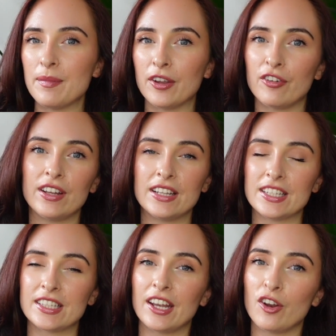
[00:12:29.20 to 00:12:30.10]
ingredient
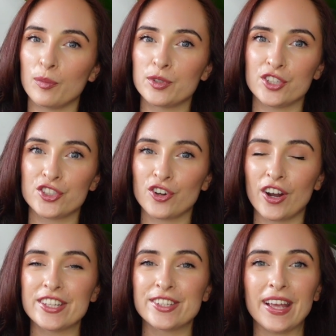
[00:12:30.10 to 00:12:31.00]
list and an option to
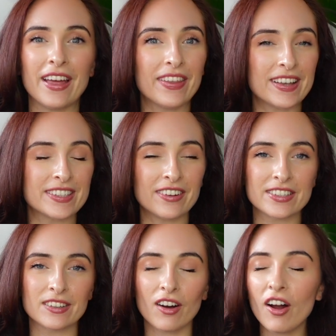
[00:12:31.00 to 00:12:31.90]
try. So yeah, that's a
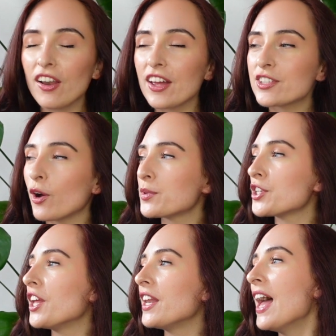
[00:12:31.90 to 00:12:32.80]
nice little highlighter
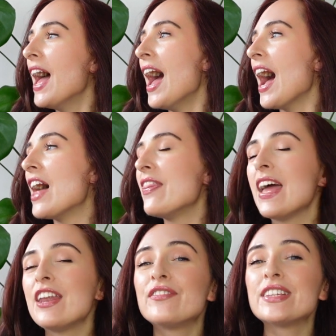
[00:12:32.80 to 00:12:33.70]
option. And
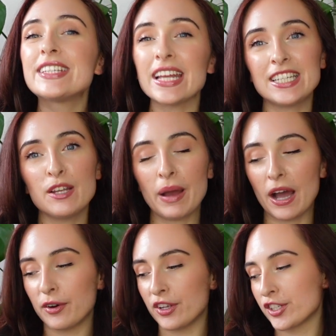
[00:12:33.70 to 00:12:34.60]
then for setting
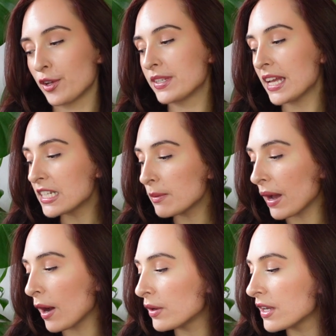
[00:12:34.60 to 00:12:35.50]
powders. So setting
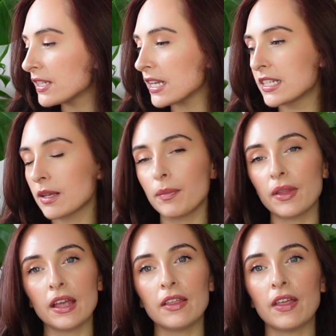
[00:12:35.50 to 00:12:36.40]
powders is
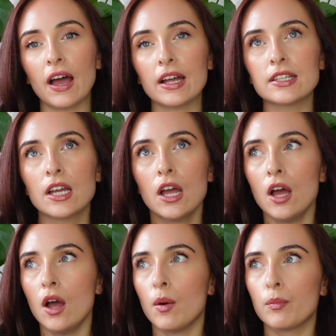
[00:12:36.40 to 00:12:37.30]
something that
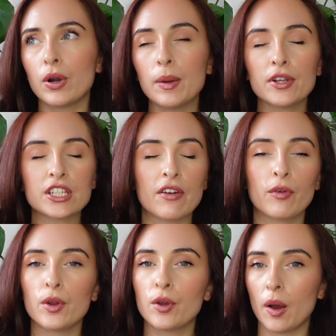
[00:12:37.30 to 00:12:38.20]
pretty much
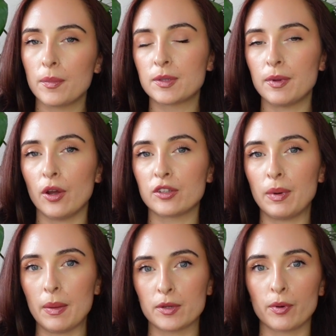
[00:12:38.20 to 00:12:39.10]
everyone who comes to me who has
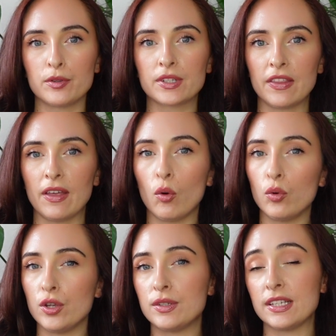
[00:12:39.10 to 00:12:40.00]
blemish prone skin, they're
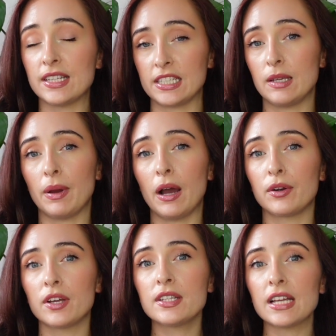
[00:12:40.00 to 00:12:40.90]
all using setting
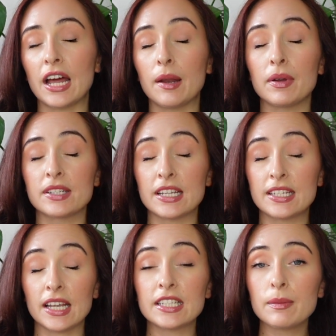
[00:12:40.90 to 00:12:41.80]
powders. And I must say
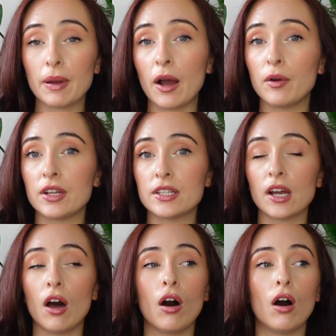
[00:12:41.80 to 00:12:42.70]
setting powders
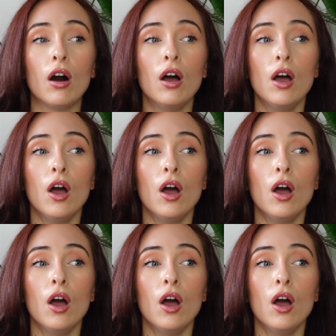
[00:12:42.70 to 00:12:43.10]
are